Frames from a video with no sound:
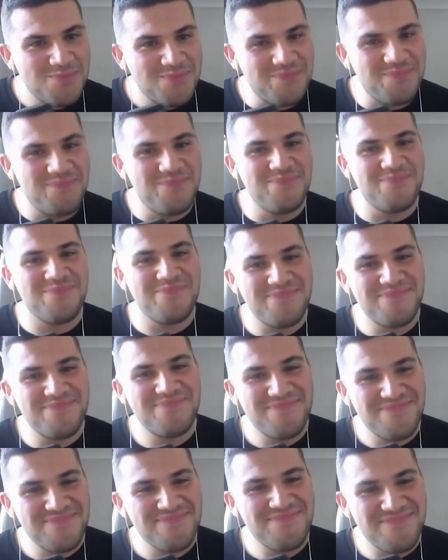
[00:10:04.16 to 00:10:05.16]

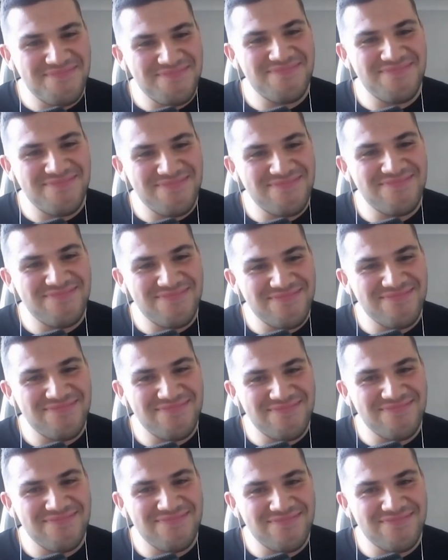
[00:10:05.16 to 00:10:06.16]

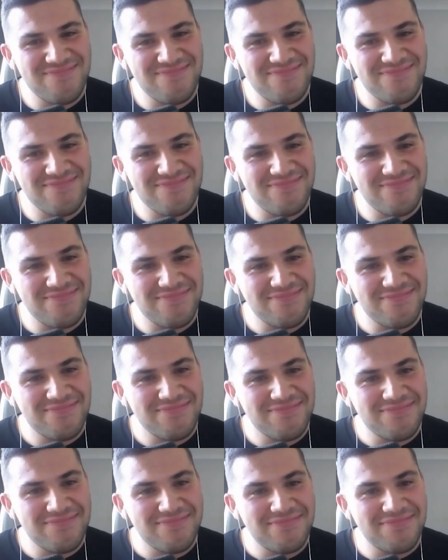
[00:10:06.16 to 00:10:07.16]

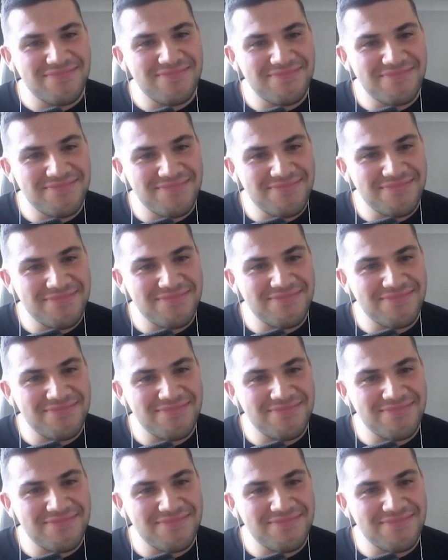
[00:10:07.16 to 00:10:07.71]
This person isn't speaking.